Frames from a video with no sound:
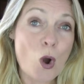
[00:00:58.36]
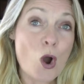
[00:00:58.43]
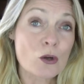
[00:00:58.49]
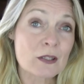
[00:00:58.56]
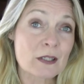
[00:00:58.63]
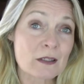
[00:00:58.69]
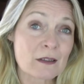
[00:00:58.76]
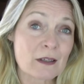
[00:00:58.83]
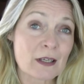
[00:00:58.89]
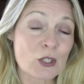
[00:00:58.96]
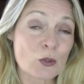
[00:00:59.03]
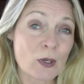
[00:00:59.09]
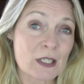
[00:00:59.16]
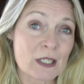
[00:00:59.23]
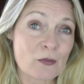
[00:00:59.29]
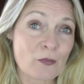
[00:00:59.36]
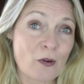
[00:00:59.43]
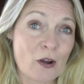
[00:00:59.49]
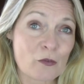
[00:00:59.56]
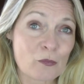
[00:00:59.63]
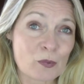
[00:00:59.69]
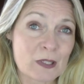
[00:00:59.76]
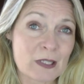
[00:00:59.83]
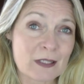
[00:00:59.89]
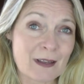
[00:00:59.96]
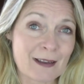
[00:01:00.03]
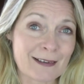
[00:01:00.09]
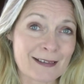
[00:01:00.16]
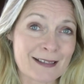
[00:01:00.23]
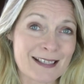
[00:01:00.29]
was a
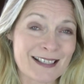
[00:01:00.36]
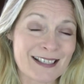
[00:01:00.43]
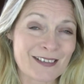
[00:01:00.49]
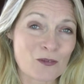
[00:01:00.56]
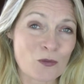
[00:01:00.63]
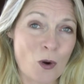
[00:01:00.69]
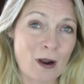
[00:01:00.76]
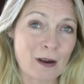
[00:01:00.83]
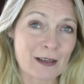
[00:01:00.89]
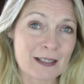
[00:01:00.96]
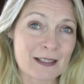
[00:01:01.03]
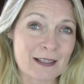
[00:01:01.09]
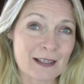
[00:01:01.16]
25% rise